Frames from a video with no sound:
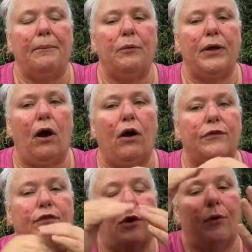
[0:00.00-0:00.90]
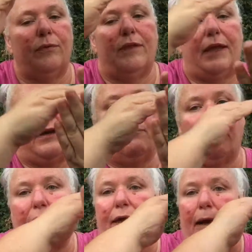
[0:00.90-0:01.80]
We also then
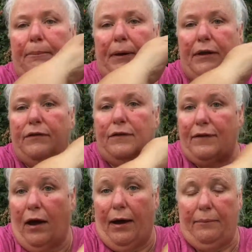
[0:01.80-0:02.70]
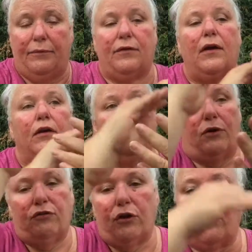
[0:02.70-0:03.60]
break it up into times. So
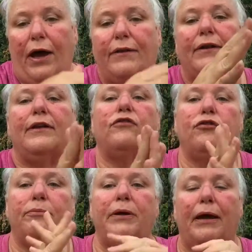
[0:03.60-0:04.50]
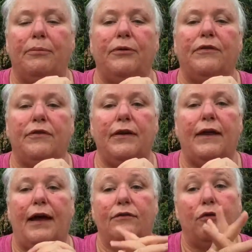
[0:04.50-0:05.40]
as you go down the list, you'll be able to see
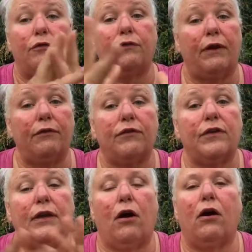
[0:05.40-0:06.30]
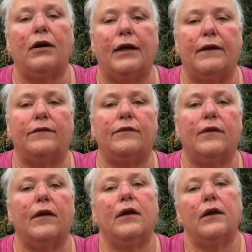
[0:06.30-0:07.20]
that. So if you've never seen our list,
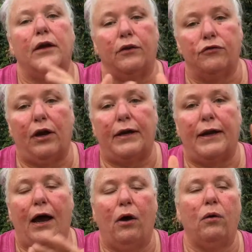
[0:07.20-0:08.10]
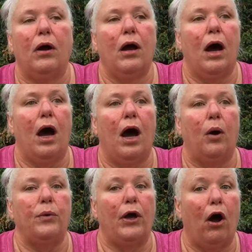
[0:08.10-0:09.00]
you know, check it
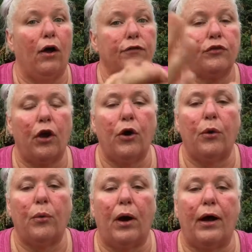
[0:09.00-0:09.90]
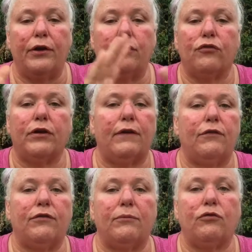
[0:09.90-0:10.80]
out. We also usually give you
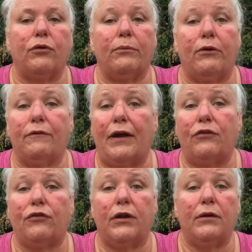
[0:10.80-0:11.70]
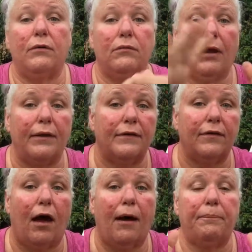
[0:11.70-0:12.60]
some sort of motivation at the
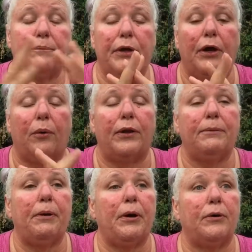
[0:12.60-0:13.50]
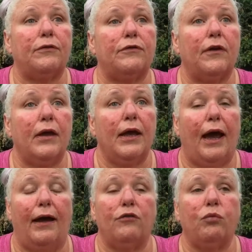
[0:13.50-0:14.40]
top, you know, on the post,
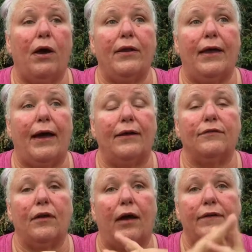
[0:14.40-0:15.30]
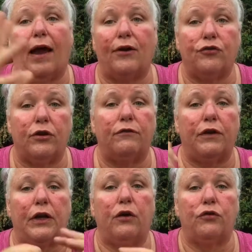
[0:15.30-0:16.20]
as well as attaching a
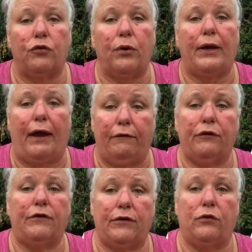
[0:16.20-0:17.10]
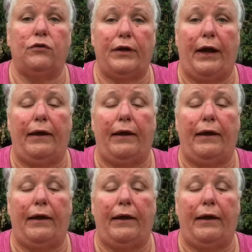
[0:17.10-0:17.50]
video to it every single day.